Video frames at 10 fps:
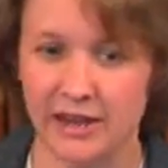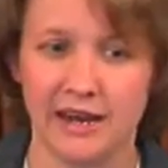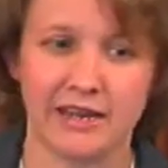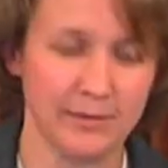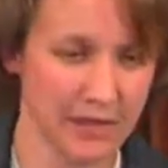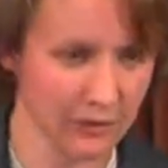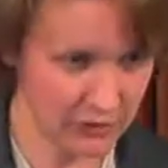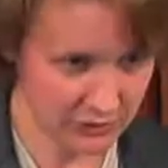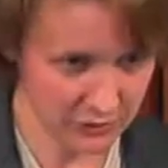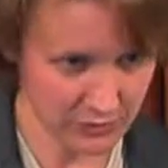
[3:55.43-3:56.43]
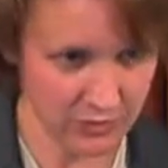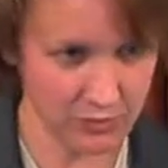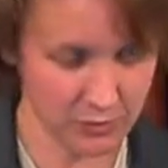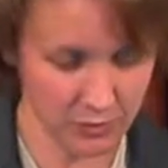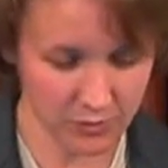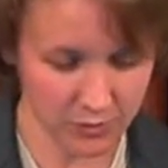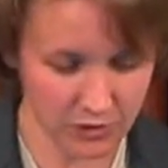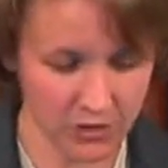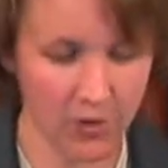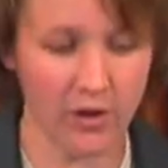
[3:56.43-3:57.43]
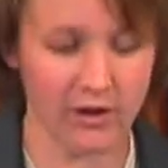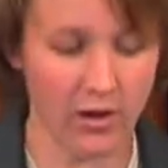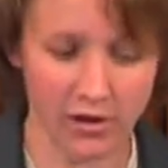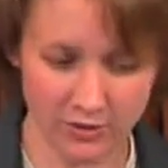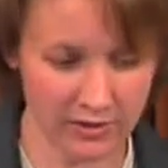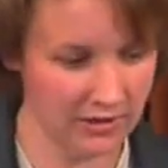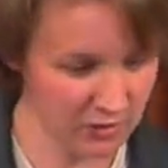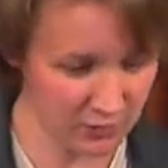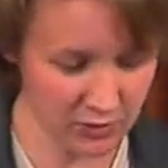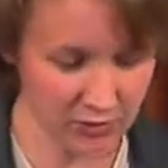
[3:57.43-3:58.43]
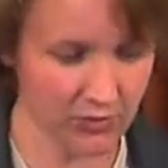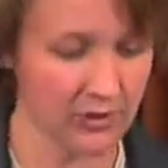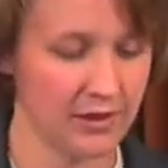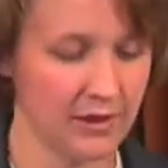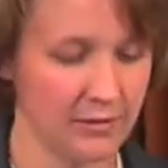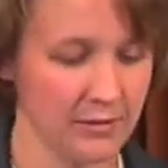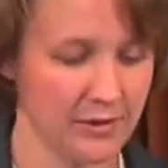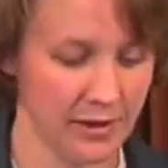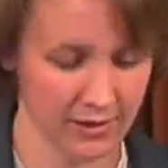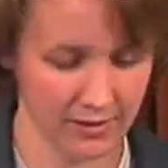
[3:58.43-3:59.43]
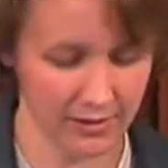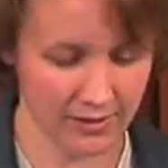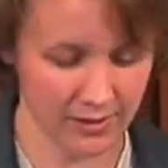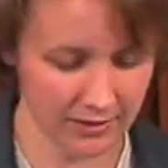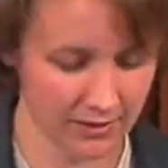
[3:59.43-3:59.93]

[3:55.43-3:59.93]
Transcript: and I'm not going to to show all of it in its beautiful um, uh, uh,